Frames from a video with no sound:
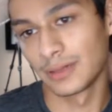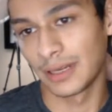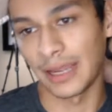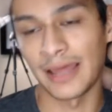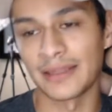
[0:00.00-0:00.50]

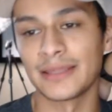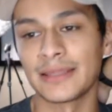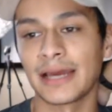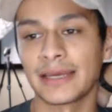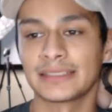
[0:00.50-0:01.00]
And then
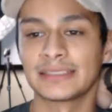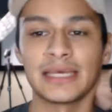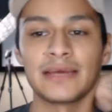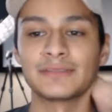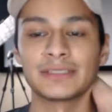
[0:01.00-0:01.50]
that gets
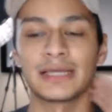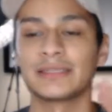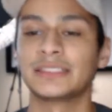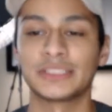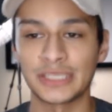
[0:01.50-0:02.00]
saved to, like,
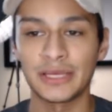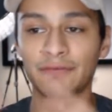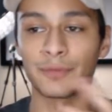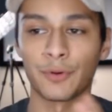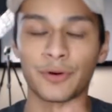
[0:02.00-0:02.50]
let's just say you
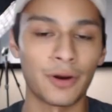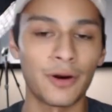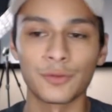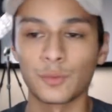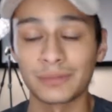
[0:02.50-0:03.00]
have a board
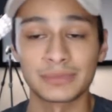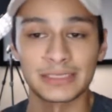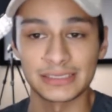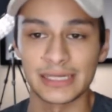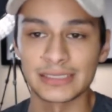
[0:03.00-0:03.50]
called website
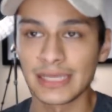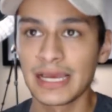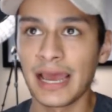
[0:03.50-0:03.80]
designs.